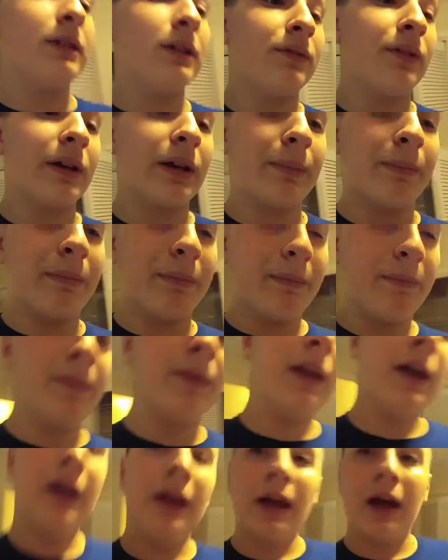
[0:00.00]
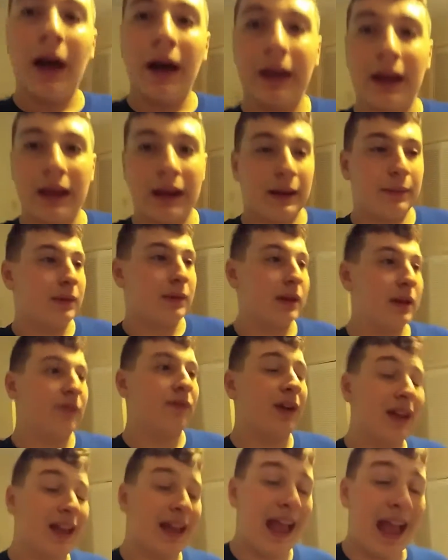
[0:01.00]
Like again, I'm gonna,
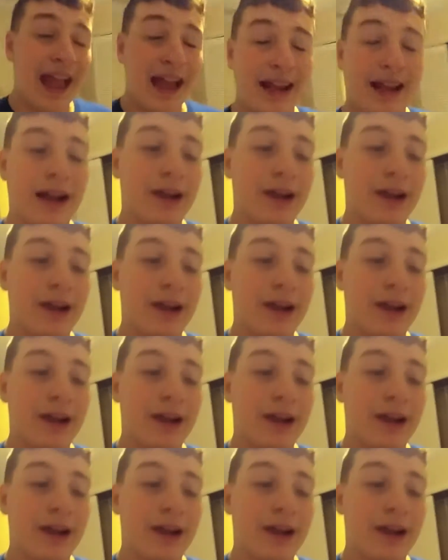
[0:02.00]
if I can,